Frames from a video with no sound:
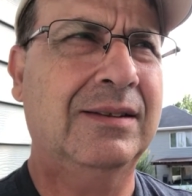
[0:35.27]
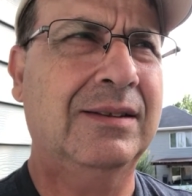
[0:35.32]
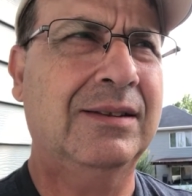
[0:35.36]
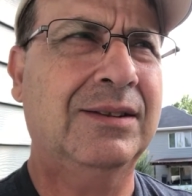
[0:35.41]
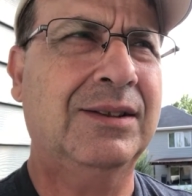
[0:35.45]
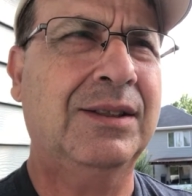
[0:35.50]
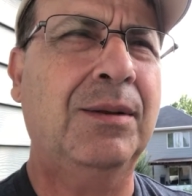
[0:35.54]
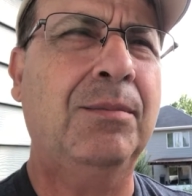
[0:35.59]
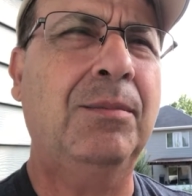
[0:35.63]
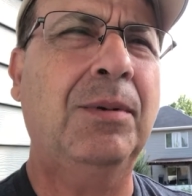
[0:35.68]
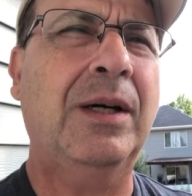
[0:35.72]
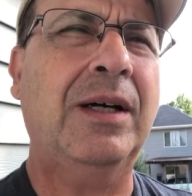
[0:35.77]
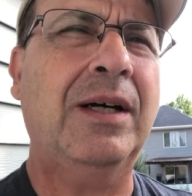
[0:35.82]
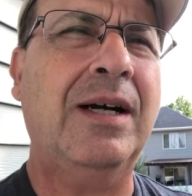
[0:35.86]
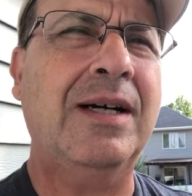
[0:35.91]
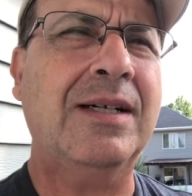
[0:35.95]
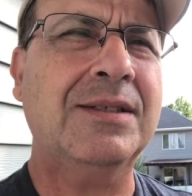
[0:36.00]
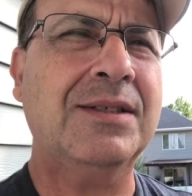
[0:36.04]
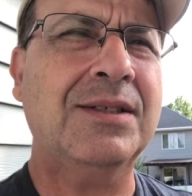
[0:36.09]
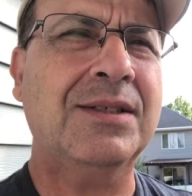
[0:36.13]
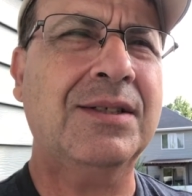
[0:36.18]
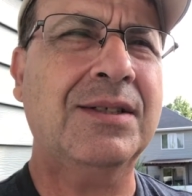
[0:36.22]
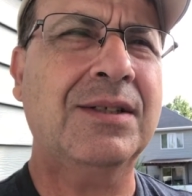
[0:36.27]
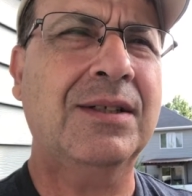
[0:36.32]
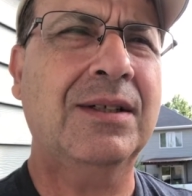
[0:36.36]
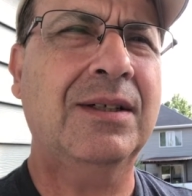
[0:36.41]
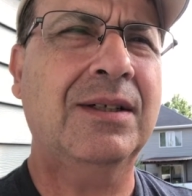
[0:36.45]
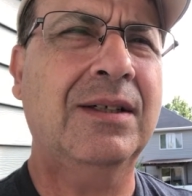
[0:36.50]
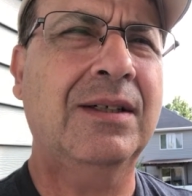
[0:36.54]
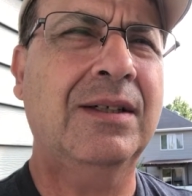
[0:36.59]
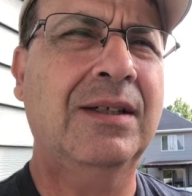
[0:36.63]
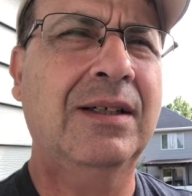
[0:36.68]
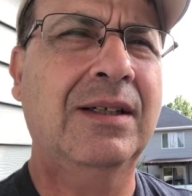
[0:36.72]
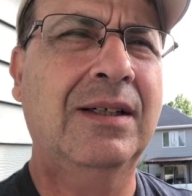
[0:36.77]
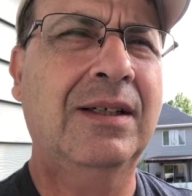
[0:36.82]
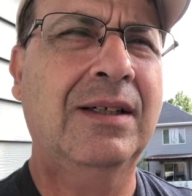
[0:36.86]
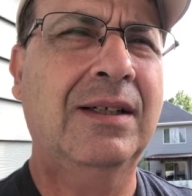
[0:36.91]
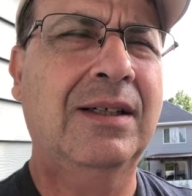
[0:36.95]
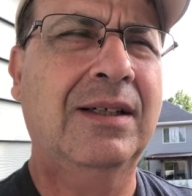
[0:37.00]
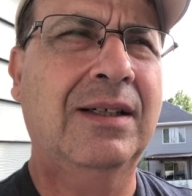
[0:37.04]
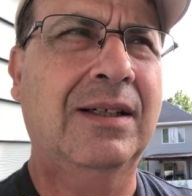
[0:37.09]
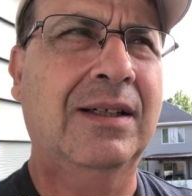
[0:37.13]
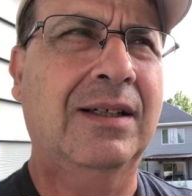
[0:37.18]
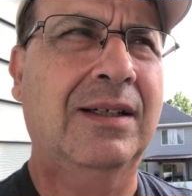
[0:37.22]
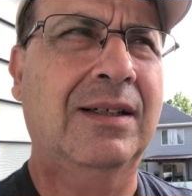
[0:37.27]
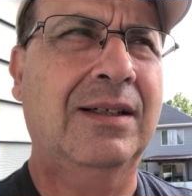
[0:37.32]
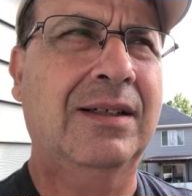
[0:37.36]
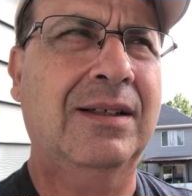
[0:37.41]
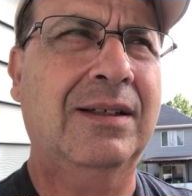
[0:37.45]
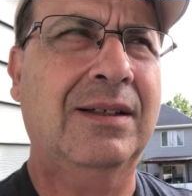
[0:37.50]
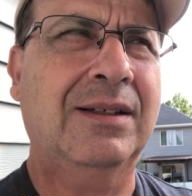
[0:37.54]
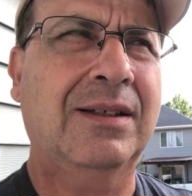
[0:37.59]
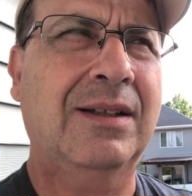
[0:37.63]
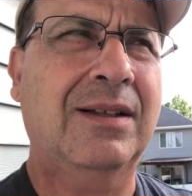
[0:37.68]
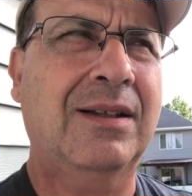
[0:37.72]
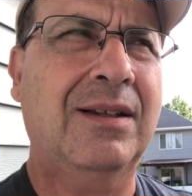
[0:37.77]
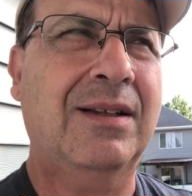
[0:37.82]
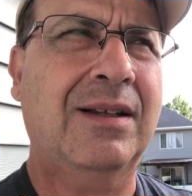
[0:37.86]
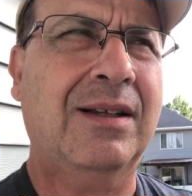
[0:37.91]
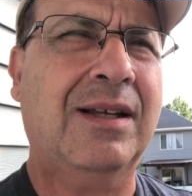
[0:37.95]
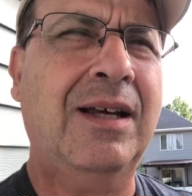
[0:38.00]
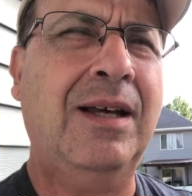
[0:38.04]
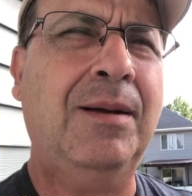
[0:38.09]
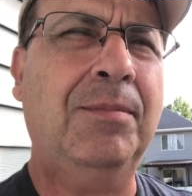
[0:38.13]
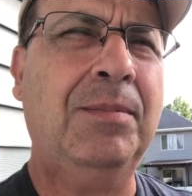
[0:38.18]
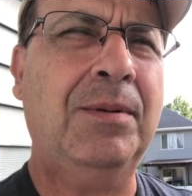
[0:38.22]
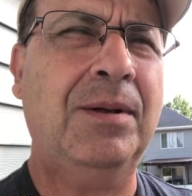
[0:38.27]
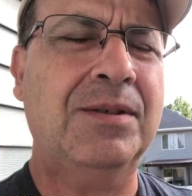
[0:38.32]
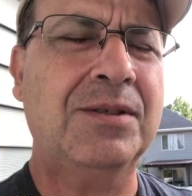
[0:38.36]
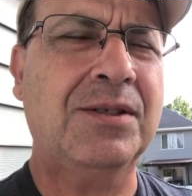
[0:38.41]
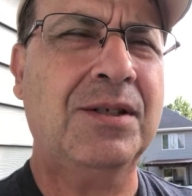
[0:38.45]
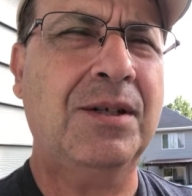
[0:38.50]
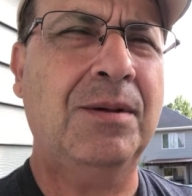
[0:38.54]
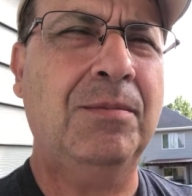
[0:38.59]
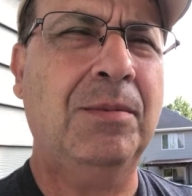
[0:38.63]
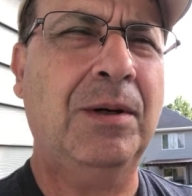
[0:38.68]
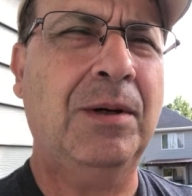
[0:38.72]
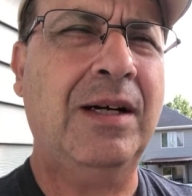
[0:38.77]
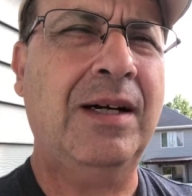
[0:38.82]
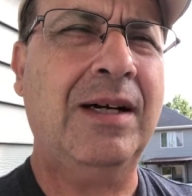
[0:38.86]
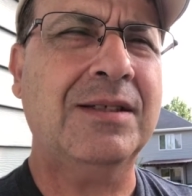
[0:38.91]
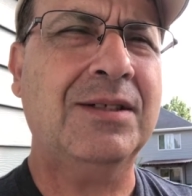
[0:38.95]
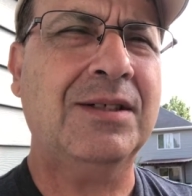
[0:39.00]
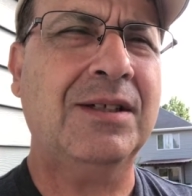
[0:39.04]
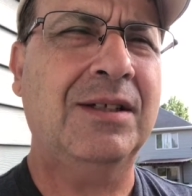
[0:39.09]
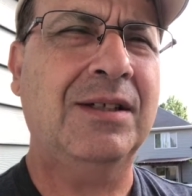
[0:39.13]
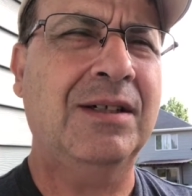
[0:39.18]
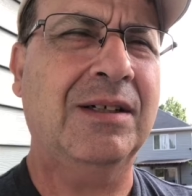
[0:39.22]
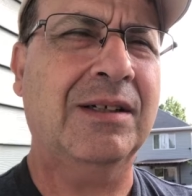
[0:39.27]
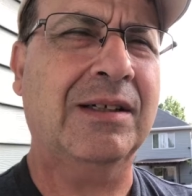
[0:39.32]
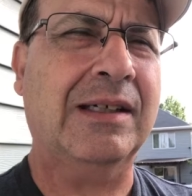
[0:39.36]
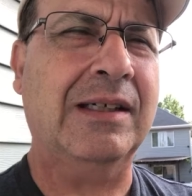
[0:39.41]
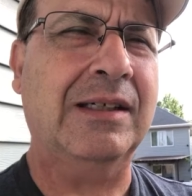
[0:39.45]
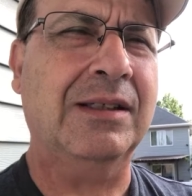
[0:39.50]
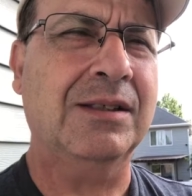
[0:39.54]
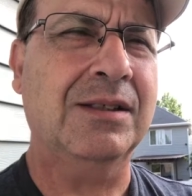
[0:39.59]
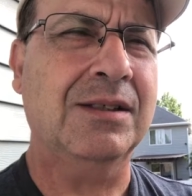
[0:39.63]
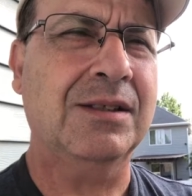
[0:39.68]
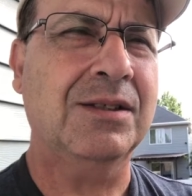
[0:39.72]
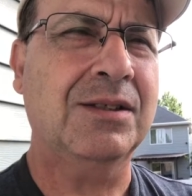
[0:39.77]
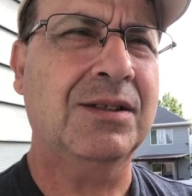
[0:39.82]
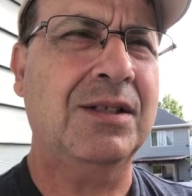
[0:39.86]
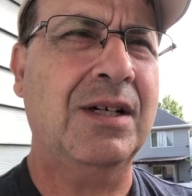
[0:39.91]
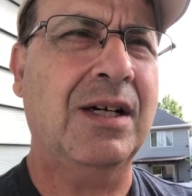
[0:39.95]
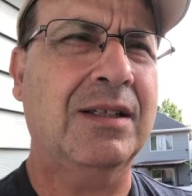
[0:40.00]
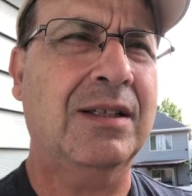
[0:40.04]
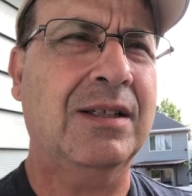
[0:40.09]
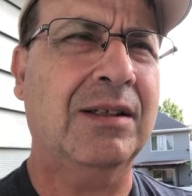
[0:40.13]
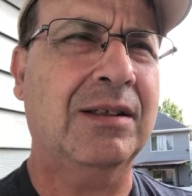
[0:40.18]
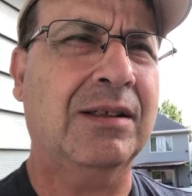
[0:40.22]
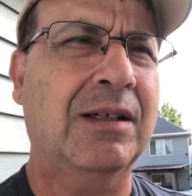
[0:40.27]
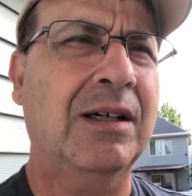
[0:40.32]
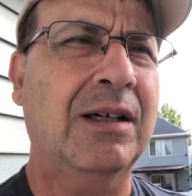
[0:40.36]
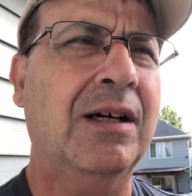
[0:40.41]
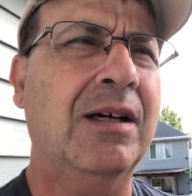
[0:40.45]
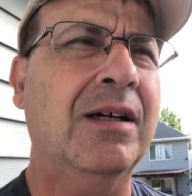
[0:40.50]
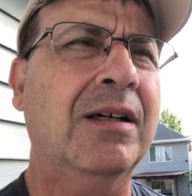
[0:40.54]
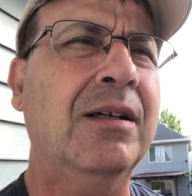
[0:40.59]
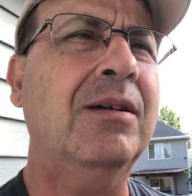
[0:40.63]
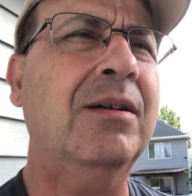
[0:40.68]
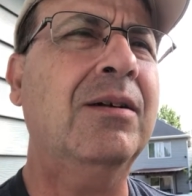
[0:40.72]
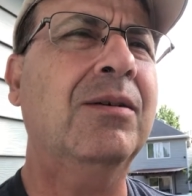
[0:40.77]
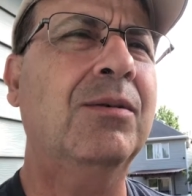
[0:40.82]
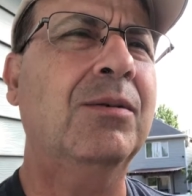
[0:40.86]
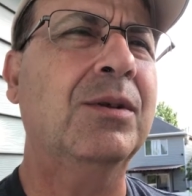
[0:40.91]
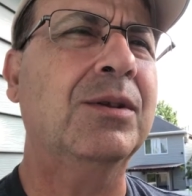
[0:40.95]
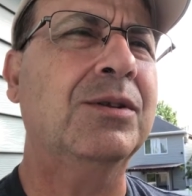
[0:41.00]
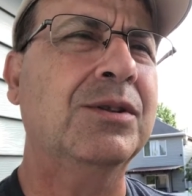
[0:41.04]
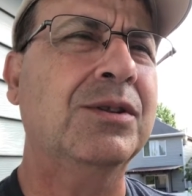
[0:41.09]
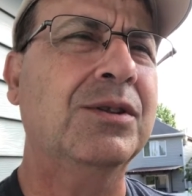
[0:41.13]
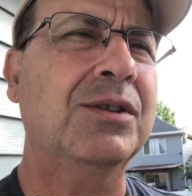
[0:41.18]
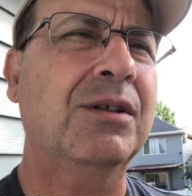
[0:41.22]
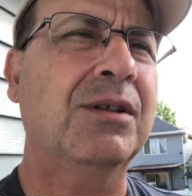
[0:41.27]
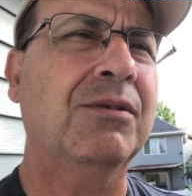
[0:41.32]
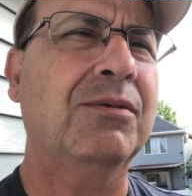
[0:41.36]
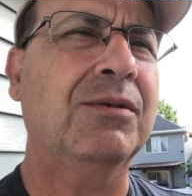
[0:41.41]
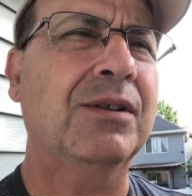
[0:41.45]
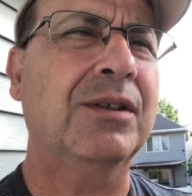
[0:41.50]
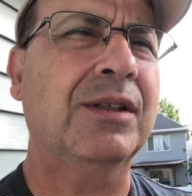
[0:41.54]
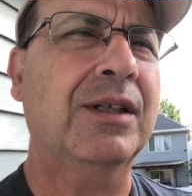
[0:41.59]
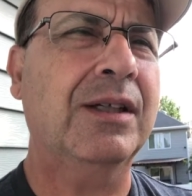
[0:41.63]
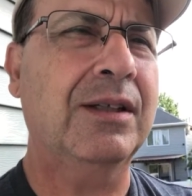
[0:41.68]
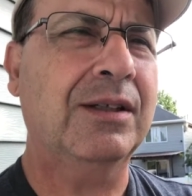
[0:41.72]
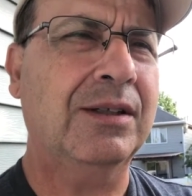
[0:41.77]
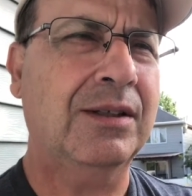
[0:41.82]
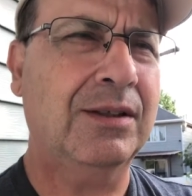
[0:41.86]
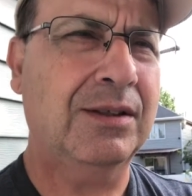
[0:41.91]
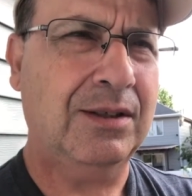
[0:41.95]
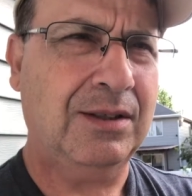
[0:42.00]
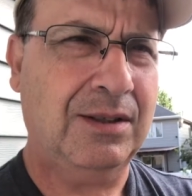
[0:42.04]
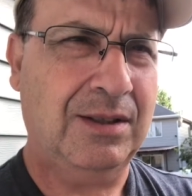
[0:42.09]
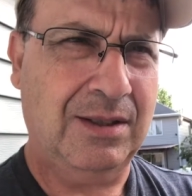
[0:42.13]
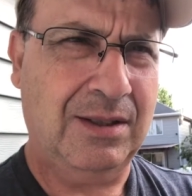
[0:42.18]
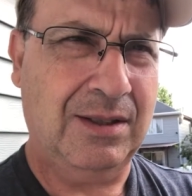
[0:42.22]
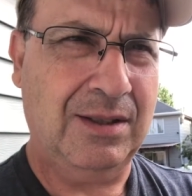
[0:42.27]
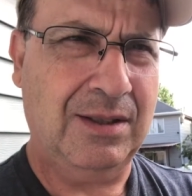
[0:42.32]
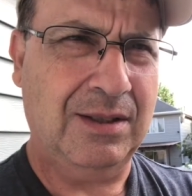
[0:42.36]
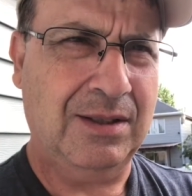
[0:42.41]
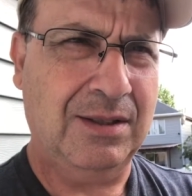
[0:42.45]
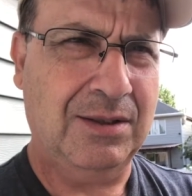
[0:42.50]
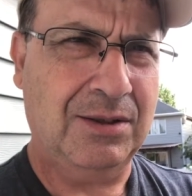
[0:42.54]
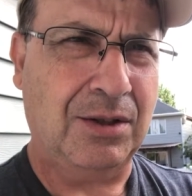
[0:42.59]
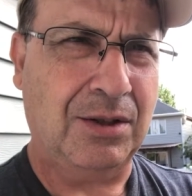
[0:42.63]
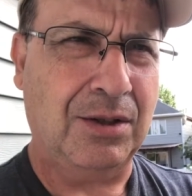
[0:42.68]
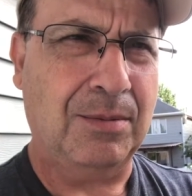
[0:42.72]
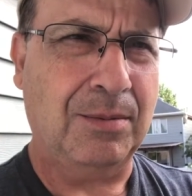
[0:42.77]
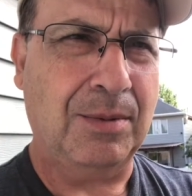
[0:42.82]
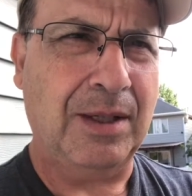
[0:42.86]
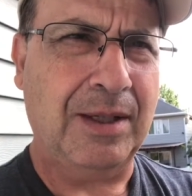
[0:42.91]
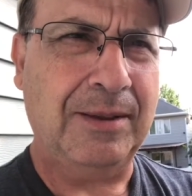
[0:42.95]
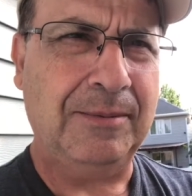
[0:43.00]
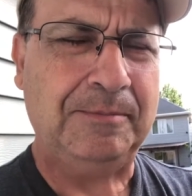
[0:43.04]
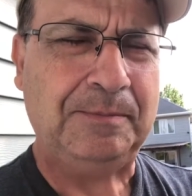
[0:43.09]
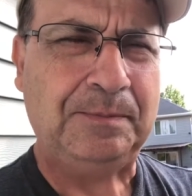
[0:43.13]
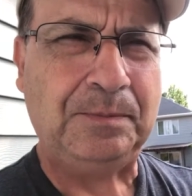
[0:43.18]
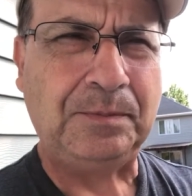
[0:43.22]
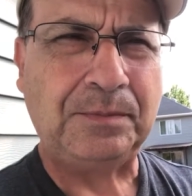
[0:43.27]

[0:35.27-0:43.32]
symbiotes. They keep their symbiotes in their gills, not their gut, which is different than the termite.